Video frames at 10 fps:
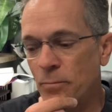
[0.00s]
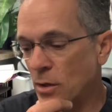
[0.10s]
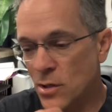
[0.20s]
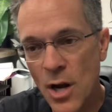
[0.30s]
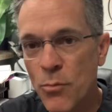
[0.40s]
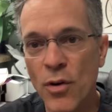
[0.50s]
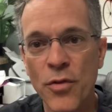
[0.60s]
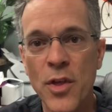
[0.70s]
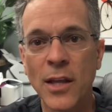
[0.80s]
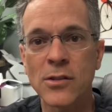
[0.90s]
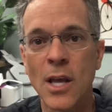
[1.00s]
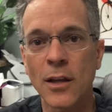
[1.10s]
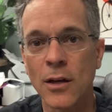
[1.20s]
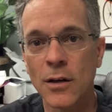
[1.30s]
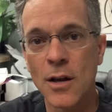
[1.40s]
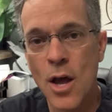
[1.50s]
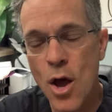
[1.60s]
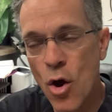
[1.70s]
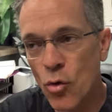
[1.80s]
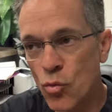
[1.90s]
there's a number of things that can
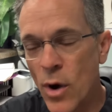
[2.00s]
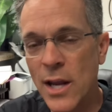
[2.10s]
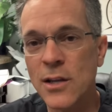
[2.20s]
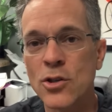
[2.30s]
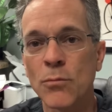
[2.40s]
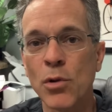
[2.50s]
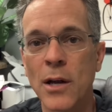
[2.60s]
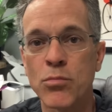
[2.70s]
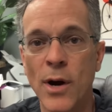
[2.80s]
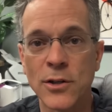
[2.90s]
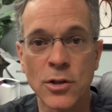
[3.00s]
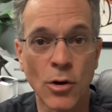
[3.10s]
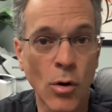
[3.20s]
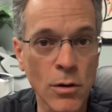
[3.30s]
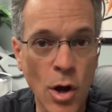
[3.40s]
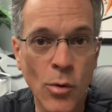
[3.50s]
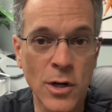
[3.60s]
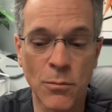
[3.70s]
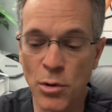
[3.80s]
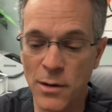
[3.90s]
raise your blood pressure or lower
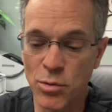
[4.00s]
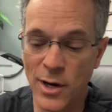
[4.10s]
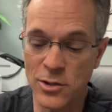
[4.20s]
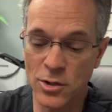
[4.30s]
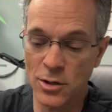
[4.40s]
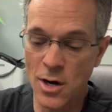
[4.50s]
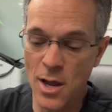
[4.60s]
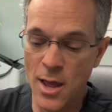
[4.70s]
your blood pressure